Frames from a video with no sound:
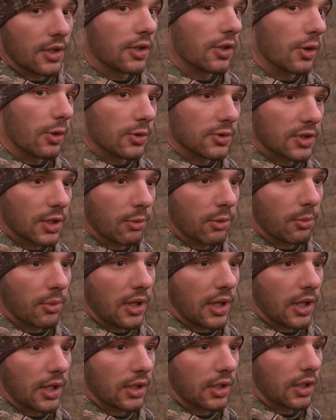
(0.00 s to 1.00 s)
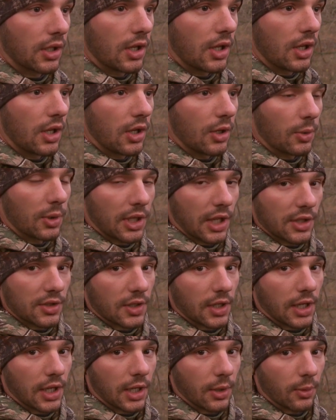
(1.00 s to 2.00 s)
the doe is coming back. We
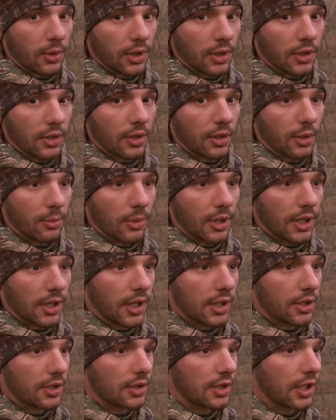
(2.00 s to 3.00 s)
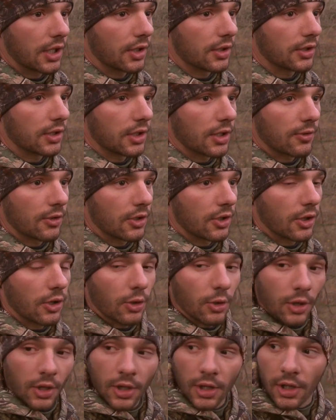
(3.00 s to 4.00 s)
catch a hot one, a buck on her tail, you never
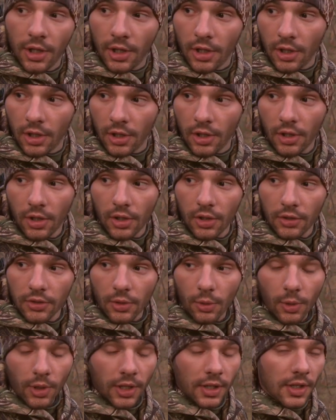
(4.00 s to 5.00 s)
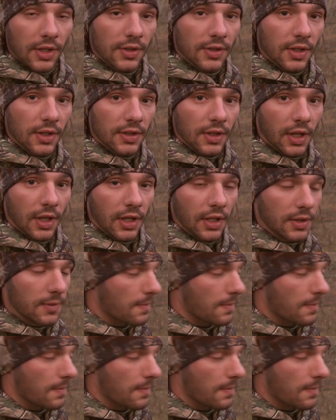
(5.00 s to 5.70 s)
know. So we're gonna sit tight